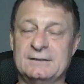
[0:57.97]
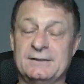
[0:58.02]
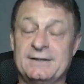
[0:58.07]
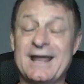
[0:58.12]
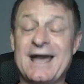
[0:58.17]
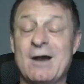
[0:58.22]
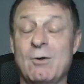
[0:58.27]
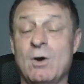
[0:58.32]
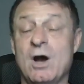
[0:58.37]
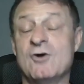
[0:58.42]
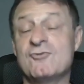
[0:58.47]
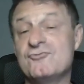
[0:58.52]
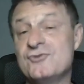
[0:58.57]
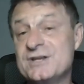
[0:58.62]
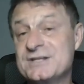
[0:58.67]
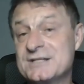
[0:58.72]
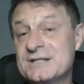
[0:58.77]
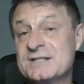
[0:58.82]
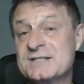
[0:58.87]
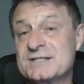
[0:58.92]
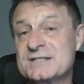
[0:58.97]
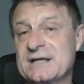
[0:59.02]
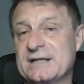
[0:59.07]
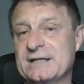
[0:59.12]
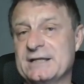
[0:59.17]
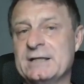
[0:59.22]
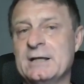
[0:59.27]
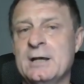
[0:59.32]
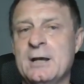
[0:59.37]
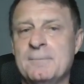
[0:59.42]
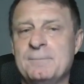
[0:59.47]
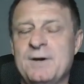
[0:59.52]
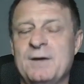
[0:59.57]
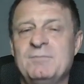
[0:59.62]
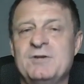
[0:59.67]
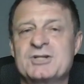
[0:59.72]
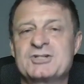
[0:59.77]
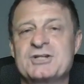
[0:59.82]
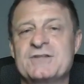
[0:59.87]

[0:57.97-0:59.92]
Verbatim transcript: Now, a recent study published